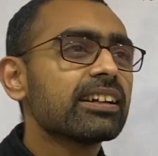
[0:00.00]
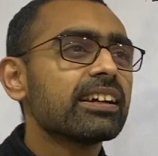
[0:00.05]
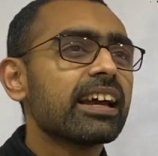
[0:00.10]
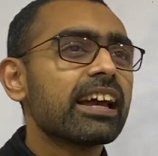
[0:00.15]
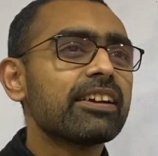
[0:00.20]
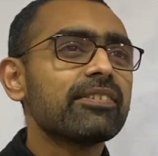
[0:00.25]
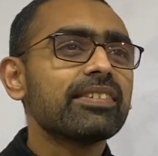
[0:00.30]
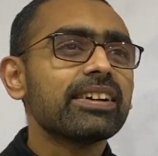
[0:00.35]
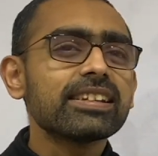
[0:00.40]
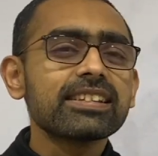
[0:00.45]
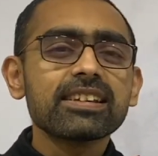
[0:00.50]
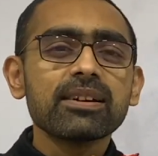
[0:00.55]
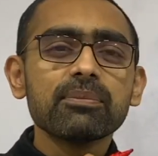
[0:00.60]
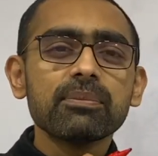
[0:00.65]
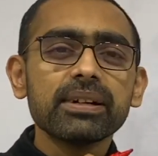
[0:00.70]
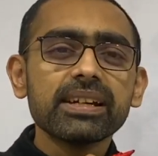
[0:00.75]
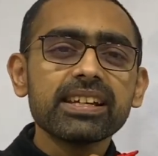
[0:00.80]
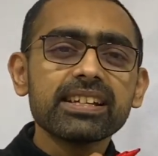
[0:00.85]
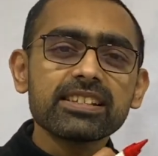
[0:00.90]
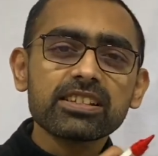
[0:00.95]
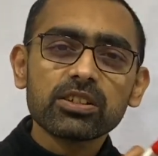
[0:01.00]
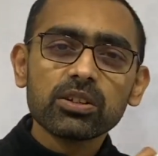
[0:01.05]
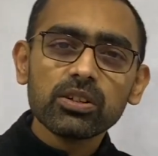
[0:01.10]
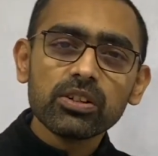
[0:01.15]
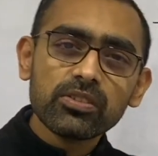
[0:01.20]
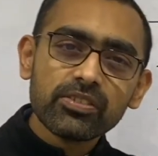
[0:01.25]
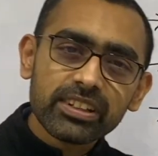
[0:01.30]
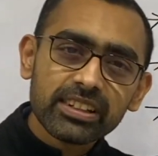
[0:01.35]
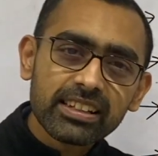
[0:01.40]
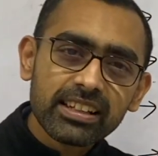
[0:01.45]
And when somebody is
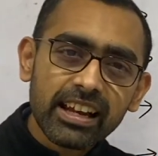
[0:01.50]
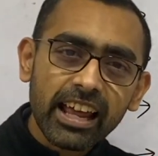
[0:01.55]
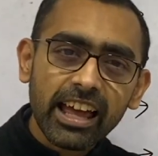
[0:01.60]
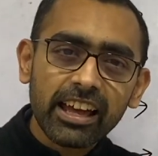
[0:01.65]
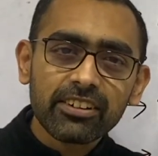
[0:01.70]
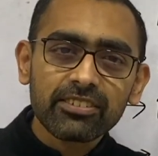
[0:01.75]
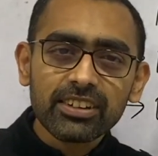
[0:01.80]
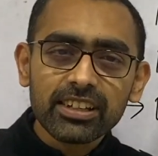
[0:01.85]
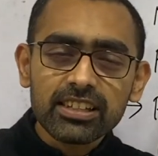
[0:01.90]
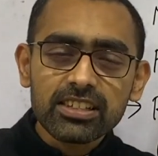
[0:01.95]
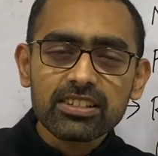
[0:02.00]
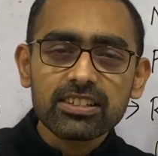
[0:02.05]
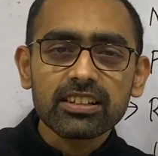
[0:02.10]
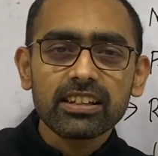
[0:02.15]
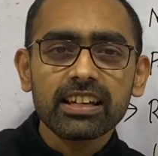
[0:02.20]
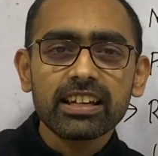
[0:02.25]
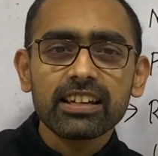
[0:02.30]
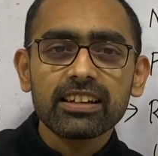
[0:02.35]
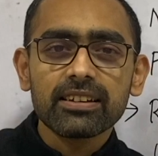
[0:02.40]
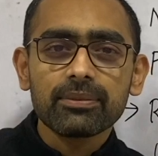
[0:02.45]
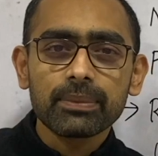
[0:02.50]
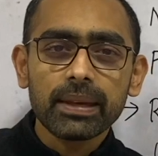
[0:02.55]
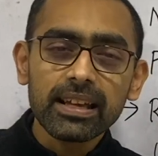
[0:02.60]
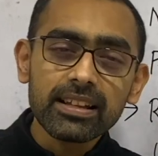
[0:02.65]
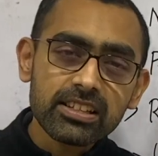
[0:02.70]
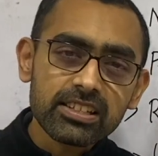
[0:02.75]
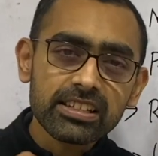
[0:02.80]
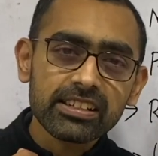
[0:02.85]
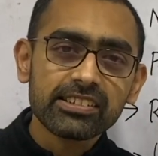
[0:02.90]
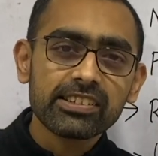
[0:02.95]
good with the language,
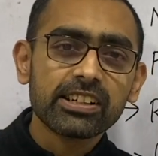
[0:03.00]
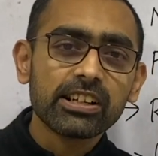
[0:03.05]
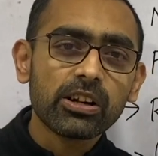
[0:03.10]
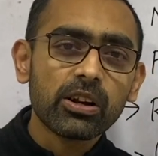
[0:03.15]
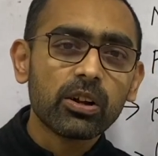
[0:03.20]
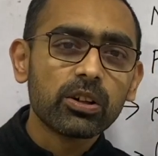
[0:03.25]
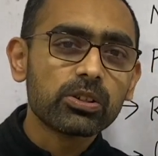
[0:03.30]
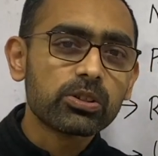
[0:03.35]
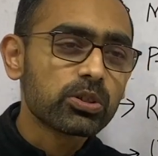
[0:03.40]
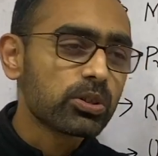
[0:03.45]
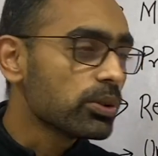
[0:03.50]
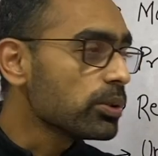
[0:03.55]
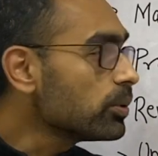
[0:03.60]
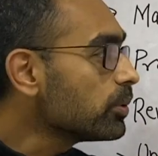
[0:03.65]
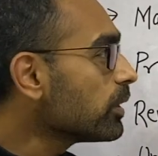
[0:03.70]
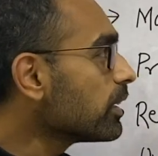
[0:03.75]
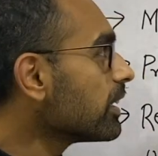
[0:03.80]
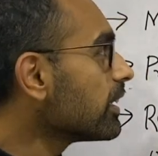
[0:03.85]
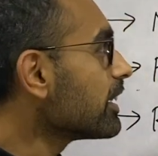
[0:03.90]
in general also,